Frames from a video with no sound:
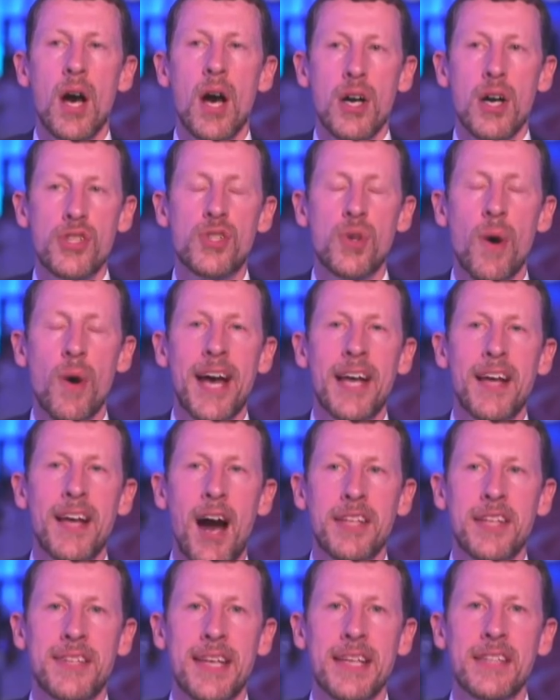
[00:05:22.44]
So
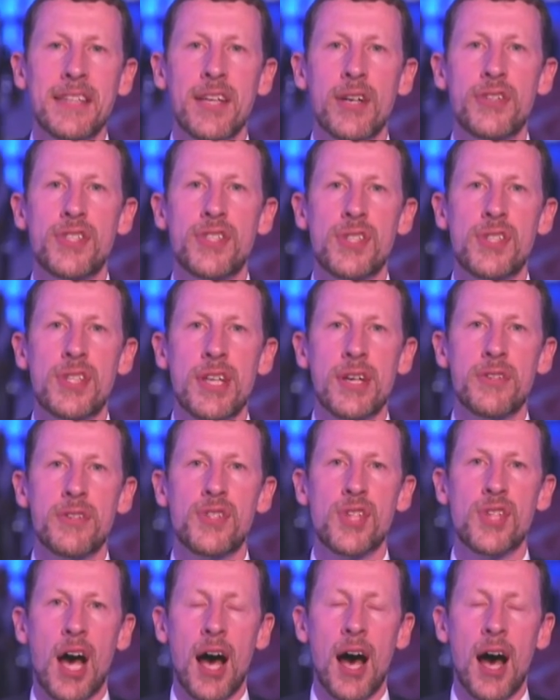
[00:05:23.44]
I think
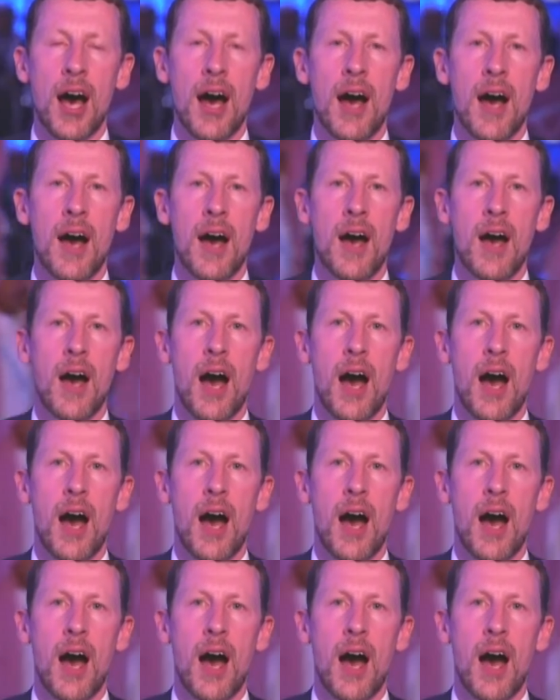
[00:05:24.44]
there's a